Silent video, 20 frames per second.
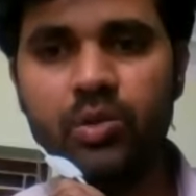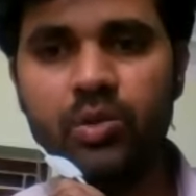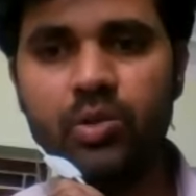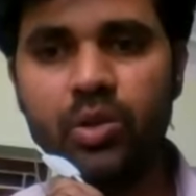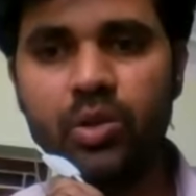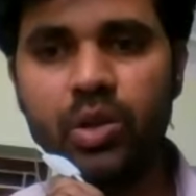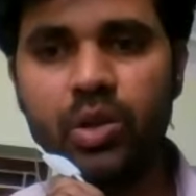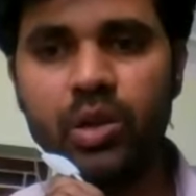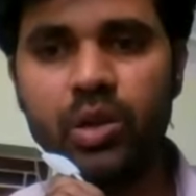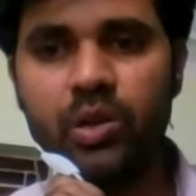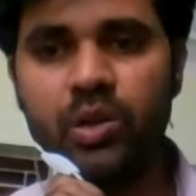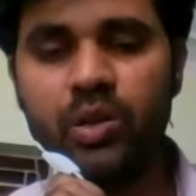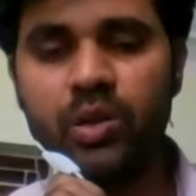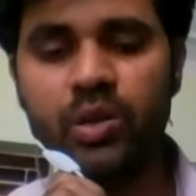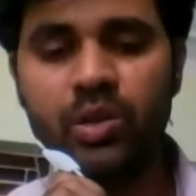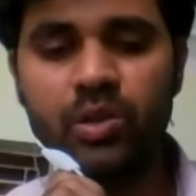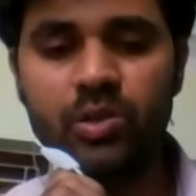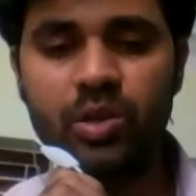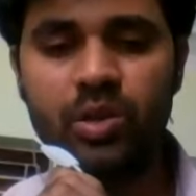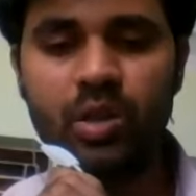Okay,
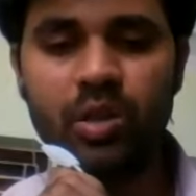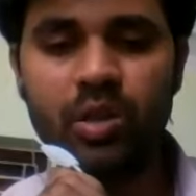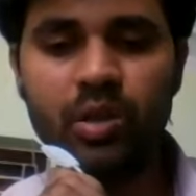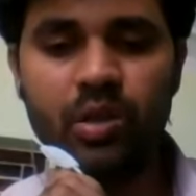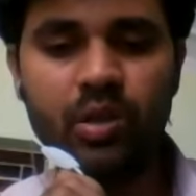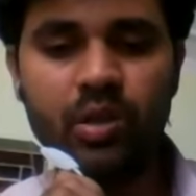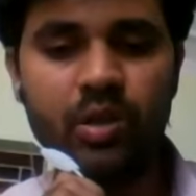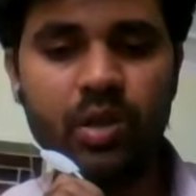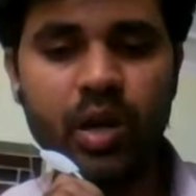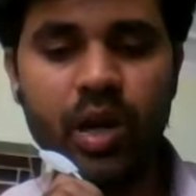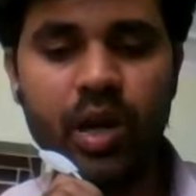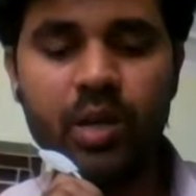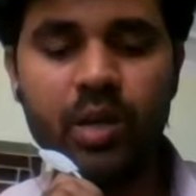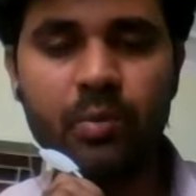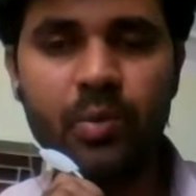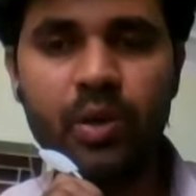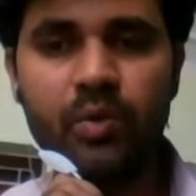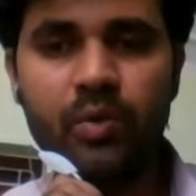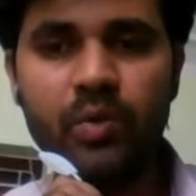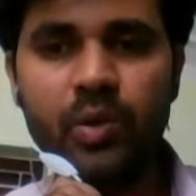the
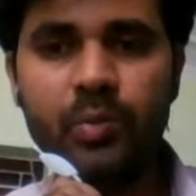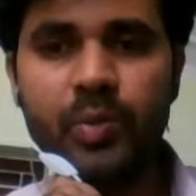animal will